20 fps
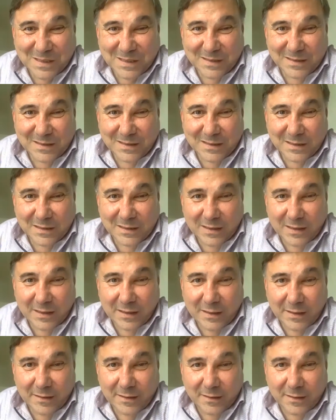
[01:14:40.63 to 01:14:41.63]
the, the,
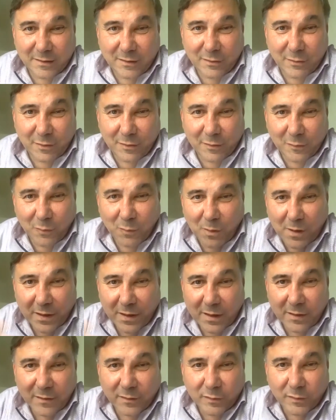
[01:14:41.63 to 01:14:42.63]
idea that there is one
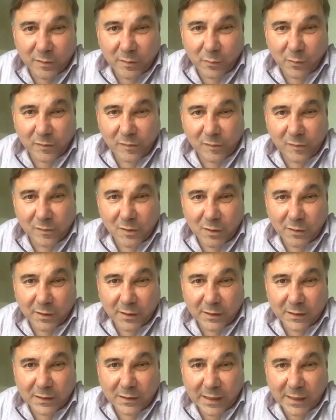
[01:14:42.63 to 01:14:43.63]
answer which is not
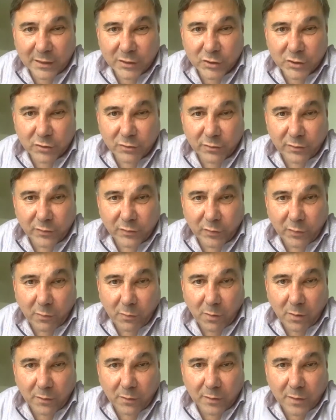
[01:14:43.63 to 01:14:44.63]
contextual and
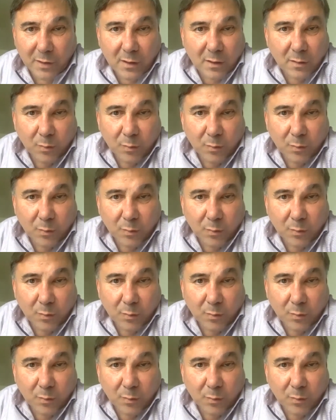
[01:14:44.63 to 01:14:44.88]
so on.